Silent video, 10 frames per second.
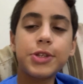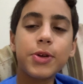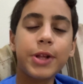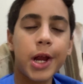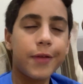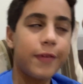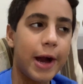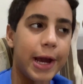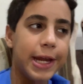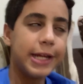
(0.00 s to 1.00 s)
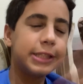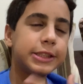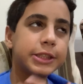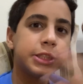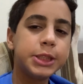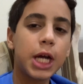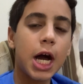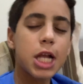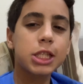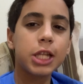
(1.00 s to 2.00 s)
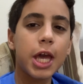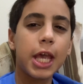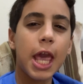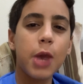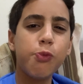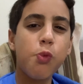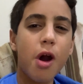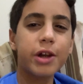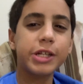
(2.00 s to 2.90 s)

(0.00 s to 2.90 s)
to clarify it, it's not like a watery